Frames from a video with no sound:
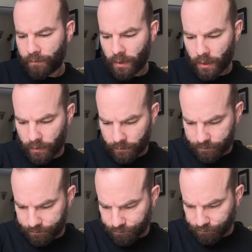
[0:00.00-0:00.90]

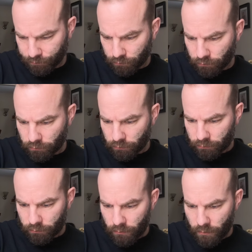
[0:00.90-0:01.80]

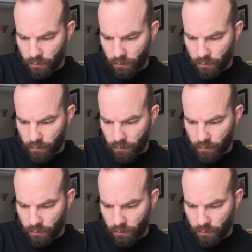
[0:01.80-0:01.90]
Nobody speaks.